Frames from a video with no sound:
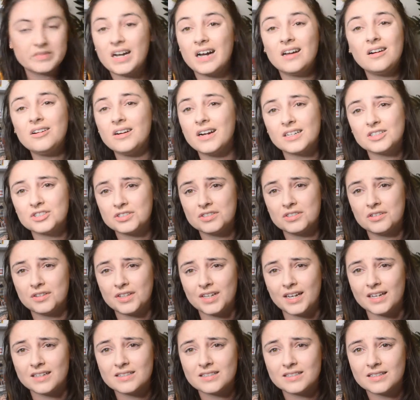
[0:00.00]
I don't actually know the
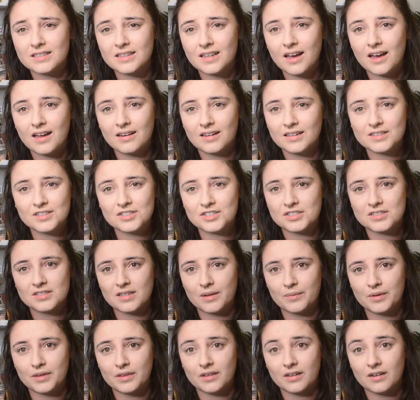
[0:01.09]
answer to that. It's just
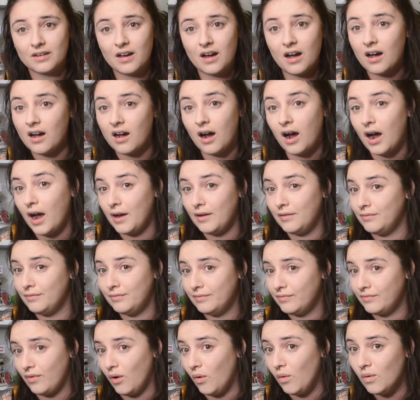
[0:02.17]
something that I've
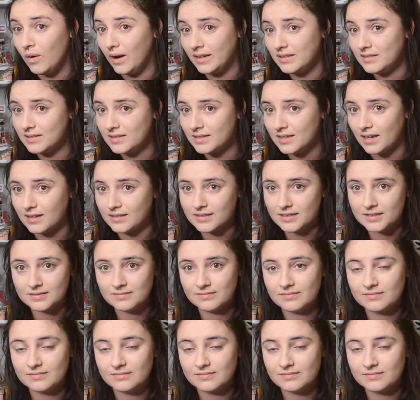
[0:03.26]
always said.